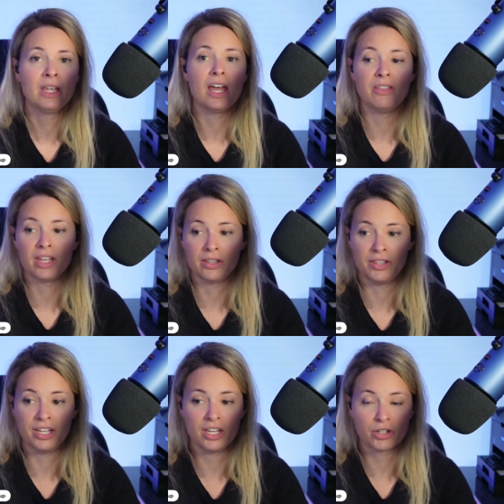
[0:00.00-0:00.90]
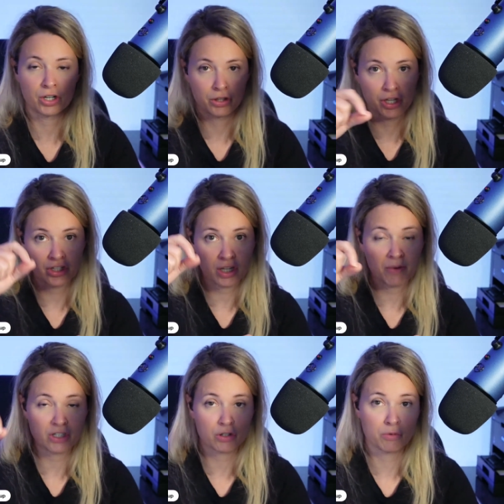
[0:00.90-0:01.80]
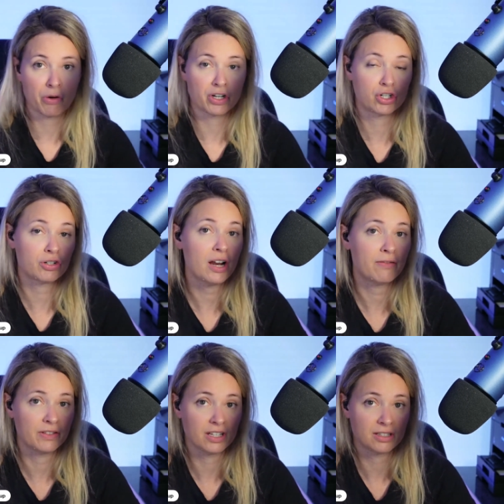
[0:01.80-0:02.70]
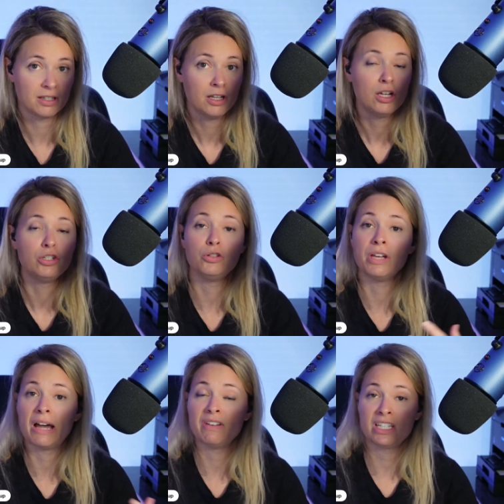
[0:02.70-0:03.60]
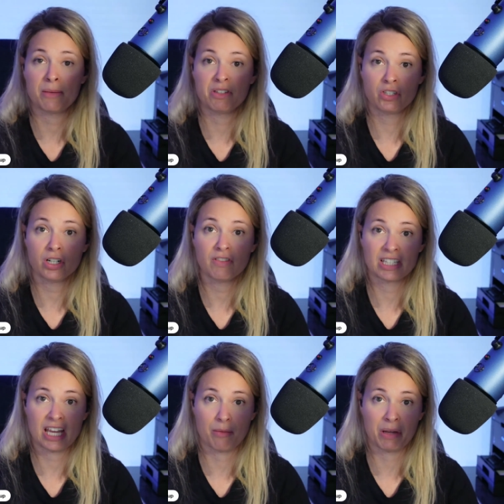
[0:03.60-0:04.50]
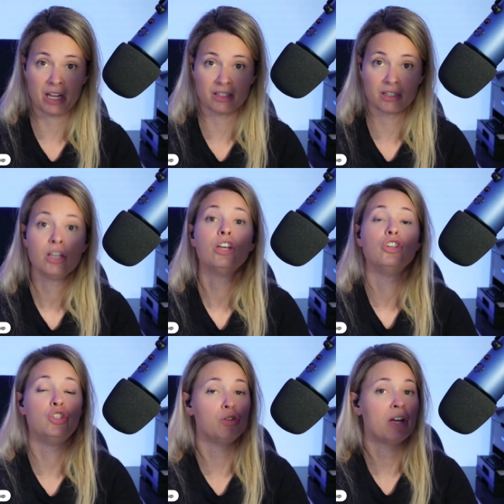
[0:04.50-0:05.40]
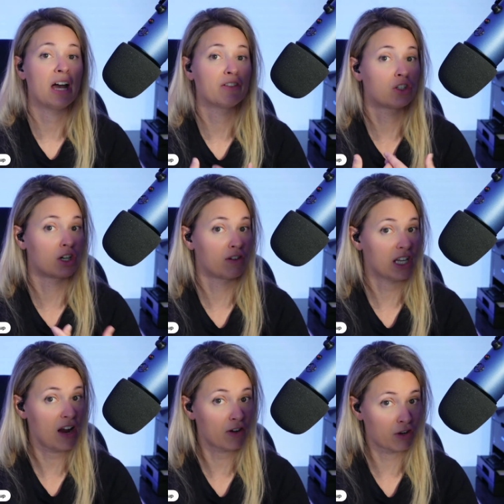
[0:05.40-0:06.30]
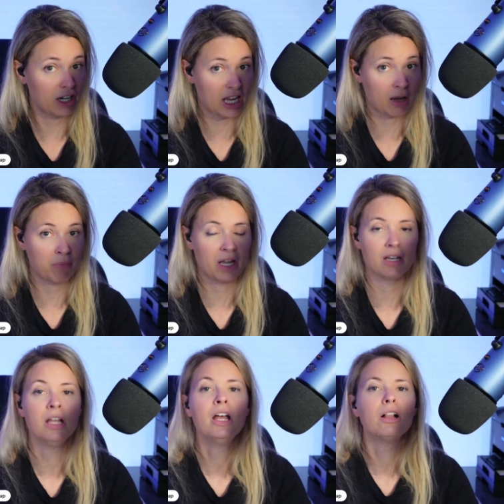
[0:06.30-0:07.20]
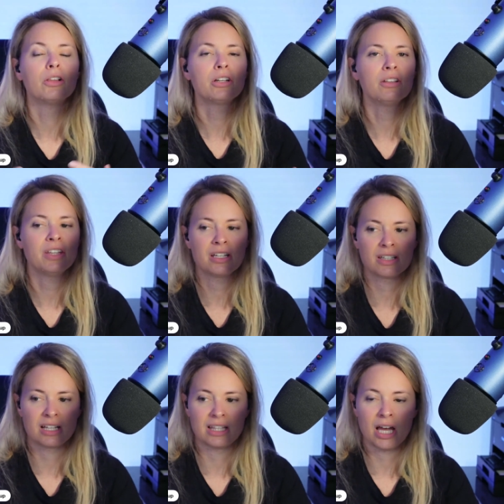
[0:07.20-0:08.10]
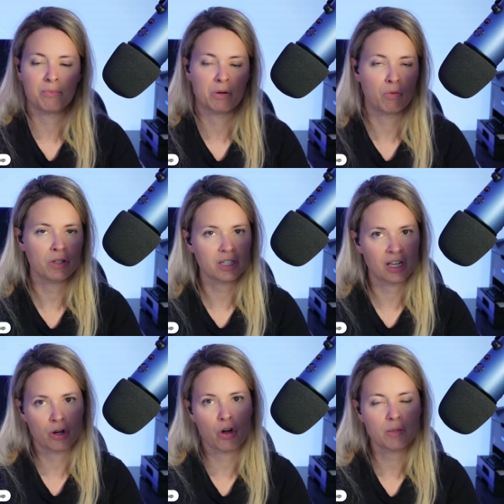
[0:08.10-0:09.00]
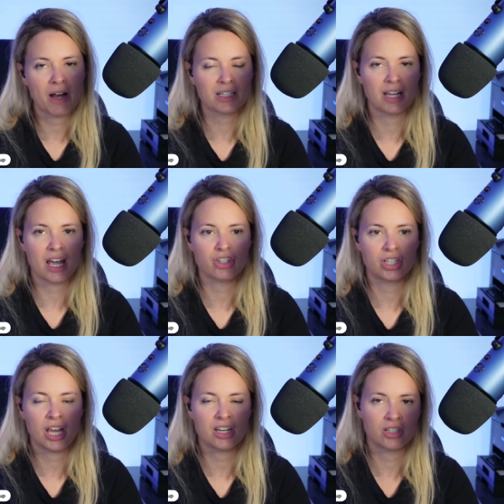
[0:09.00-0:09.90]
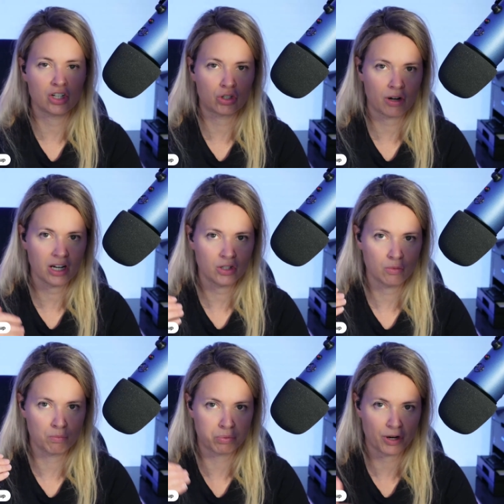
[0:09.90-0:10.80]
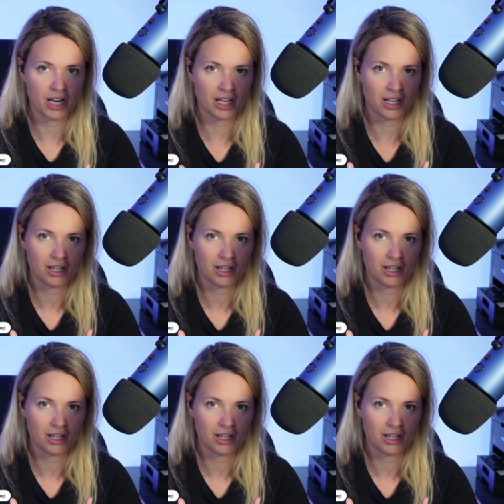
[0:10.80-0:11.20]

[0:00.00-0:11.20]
And then these are the metrics we want to strive for this. Do you have any type of service campaigns? Do you have a service evergreen campaign? Little things like that. But once again, it goes back to education and trying to break,